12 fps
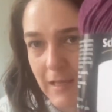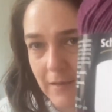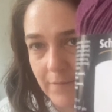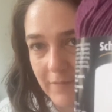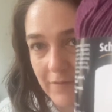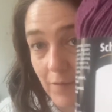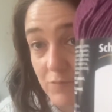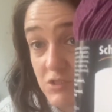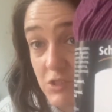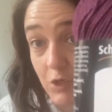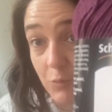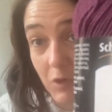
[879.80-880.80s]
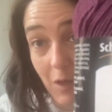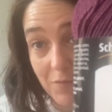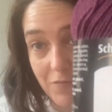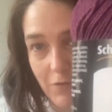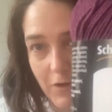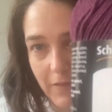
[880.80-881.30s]
it, so I'm just going to put it up
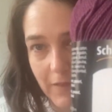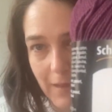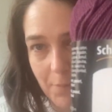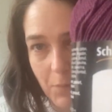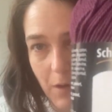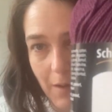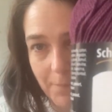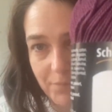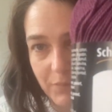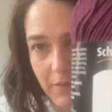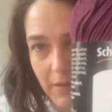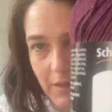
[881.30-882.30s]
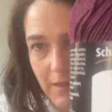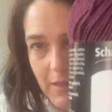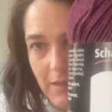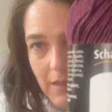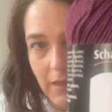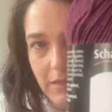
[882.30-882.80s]
in front of the camera. And